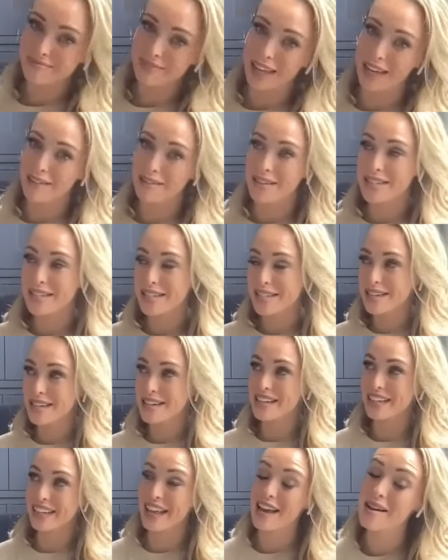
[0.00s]
it was
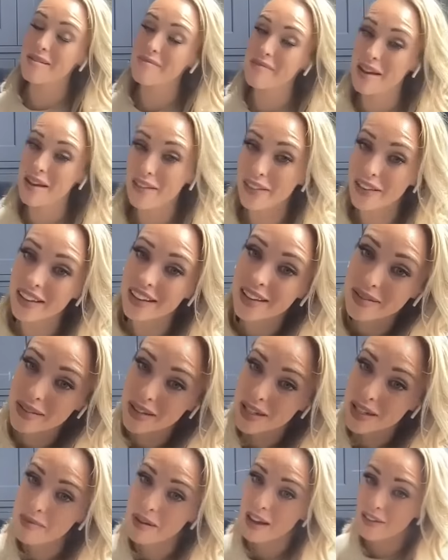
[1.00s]
uh, yeah, a bit of a
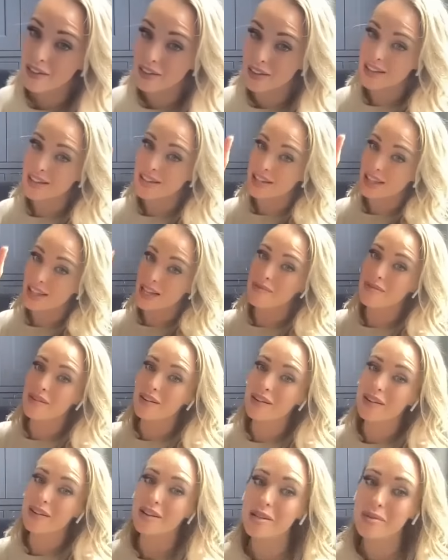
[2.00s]
was a bit of a celeb
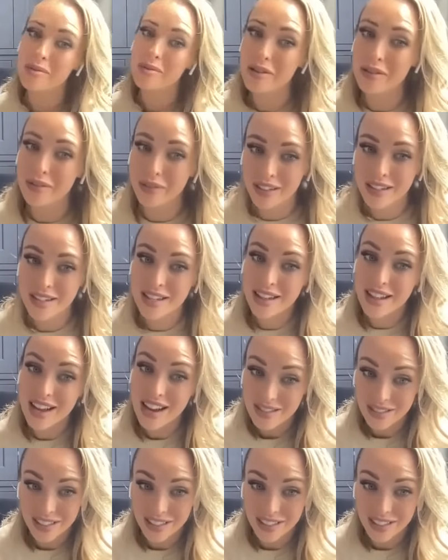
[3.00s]
around the hospital because of that